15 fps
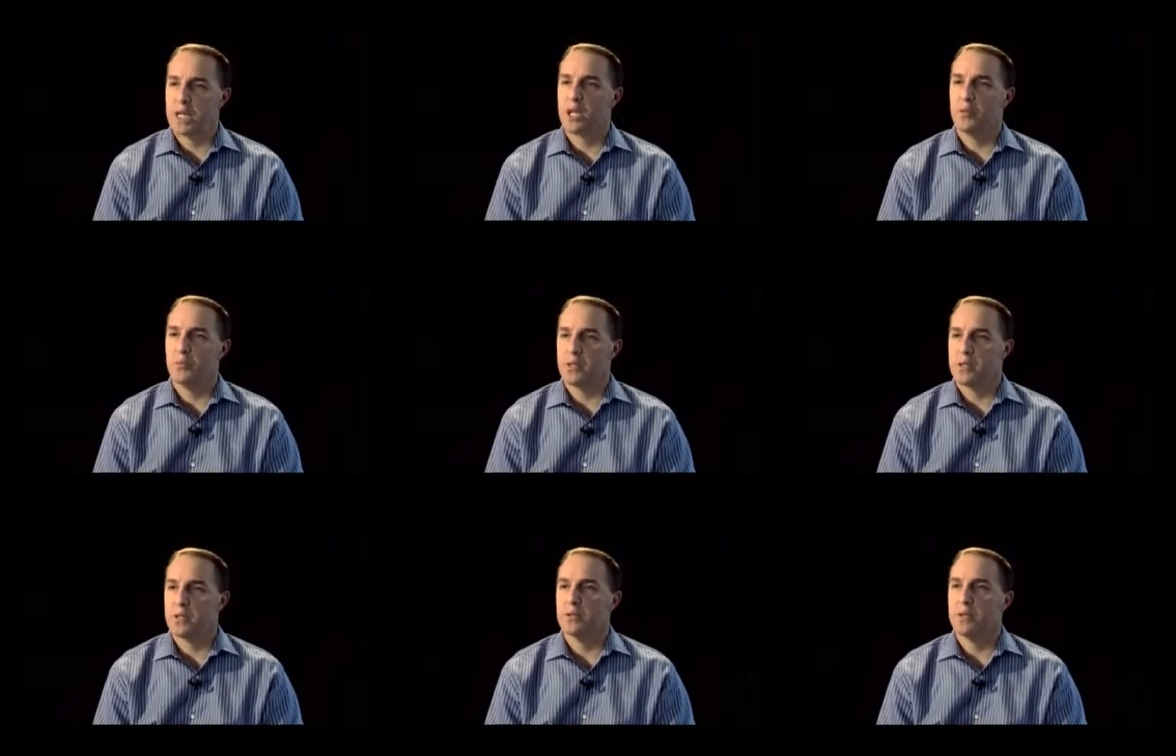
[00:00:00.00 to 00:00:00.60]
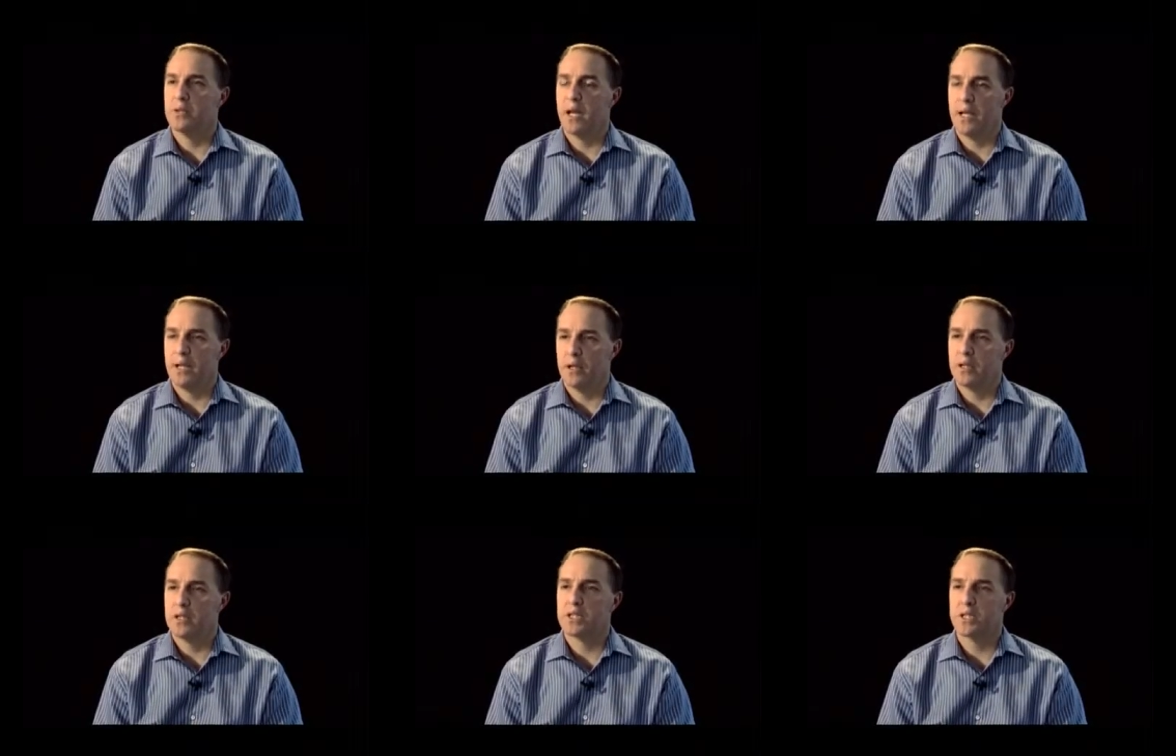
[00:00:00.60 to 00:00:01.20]
check on me, turned the
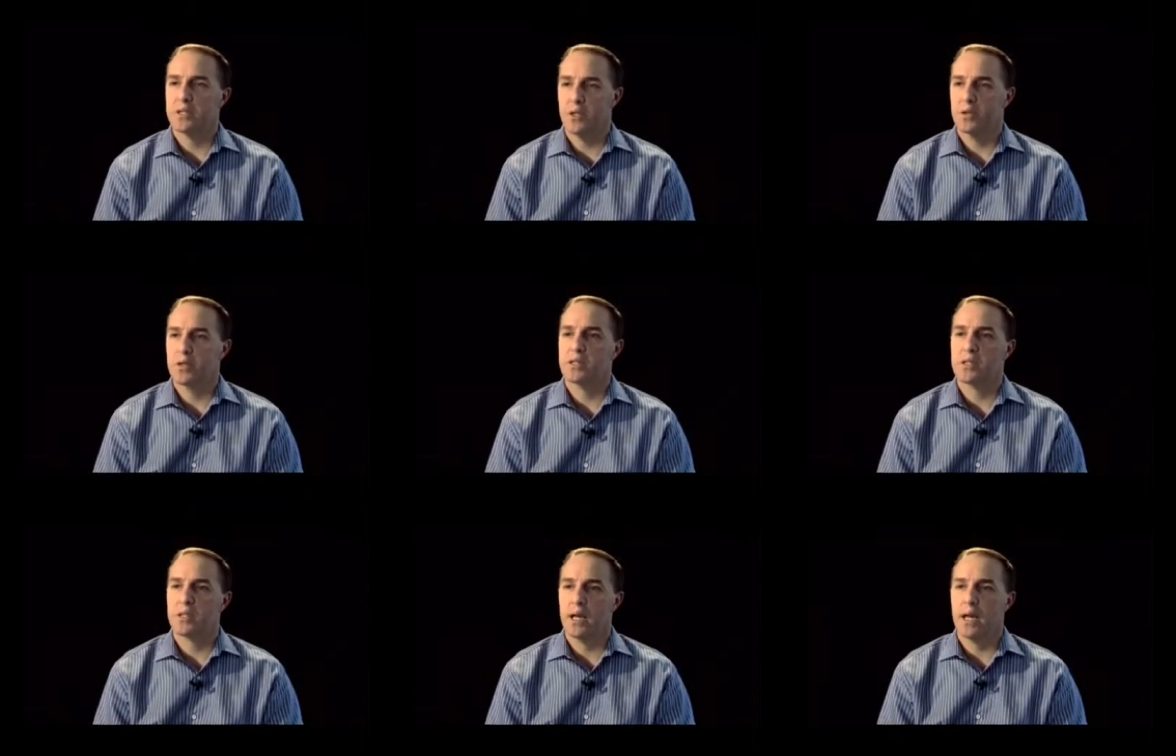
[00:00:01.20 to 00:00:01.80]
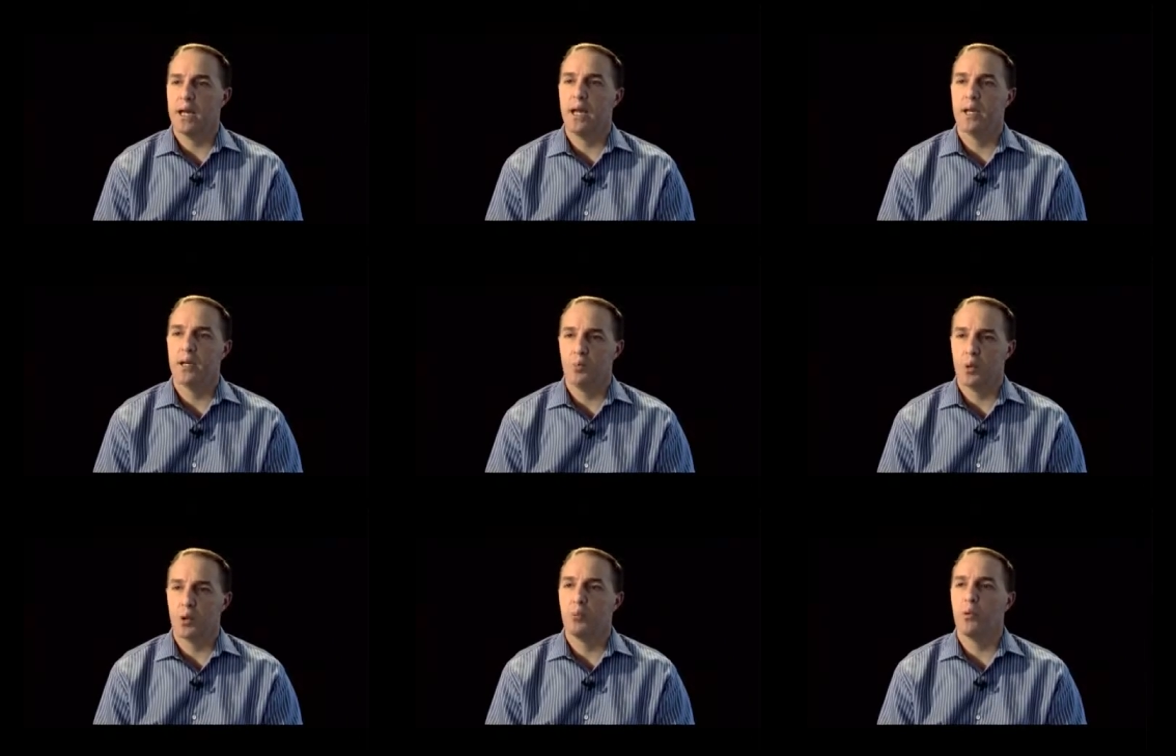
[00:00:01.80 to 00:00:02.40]
light on, and she noticed that I had
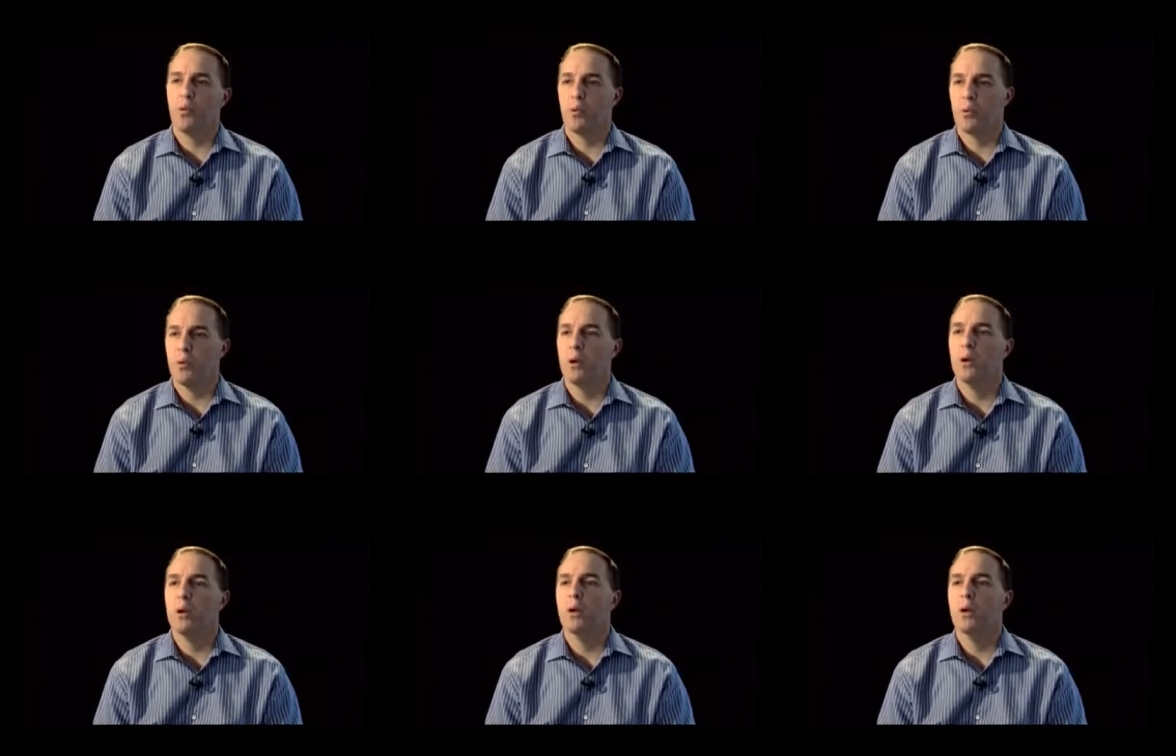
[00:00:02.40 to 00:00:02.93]
a purple